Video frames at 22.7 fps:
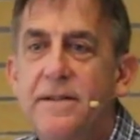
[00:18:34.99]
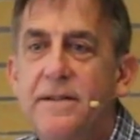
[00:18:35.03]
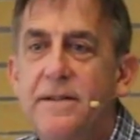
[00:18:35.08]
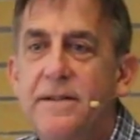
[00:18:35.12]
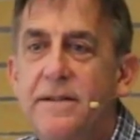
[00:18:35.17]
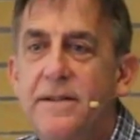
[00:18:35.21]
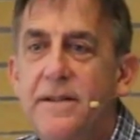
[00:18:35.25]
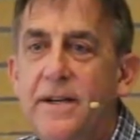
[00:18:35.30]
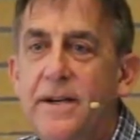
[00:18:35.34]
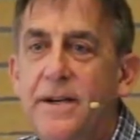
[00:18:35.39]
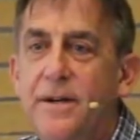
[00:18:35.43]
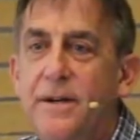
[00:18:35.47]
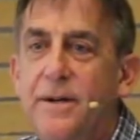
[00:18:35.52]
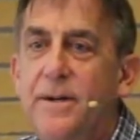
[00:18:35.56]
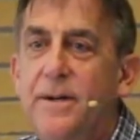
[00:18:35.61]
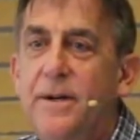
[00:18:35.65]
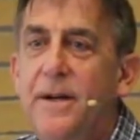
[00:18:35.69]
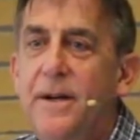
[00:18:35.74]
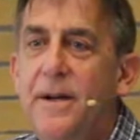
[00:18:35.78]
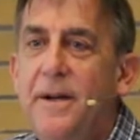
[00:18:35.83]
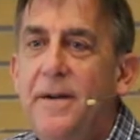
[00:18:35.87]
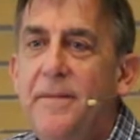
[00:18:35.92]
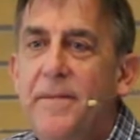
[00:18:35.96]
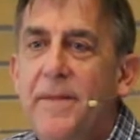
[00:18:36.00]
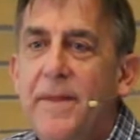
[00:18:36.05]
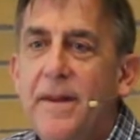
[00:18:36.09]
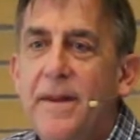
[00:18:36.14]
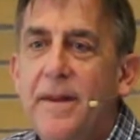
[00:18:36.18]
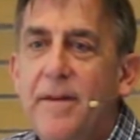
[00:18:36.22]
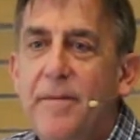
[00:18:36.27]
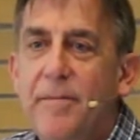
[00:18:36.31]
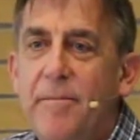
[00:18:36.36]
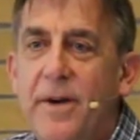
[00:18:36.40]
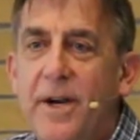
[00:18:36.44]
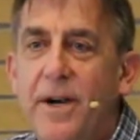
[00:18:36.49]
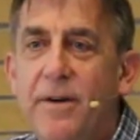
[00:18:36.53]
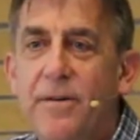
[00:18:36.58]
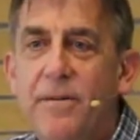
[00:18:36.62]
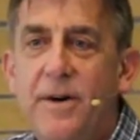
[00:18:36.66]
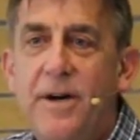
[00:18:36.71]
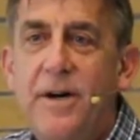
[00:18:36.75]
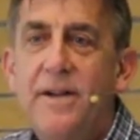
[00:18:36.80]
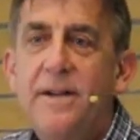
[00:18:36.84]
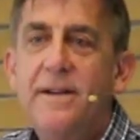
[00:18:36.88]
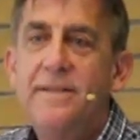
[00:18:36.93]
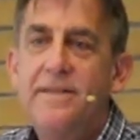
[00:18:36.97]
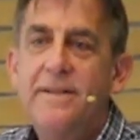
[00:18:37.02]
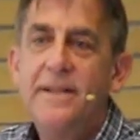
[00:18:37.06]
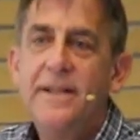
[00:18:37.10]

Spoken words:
So marijuana is